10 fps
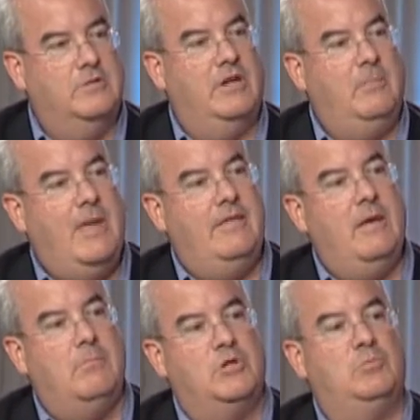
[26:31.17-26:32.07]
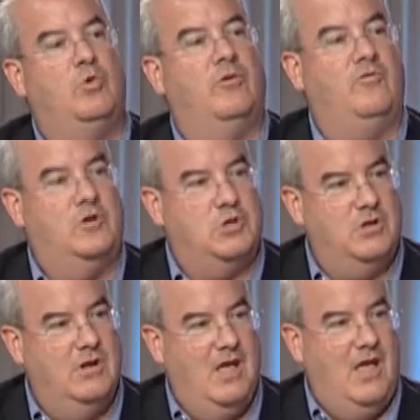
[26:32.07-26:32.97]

It's going to make them much more efficient.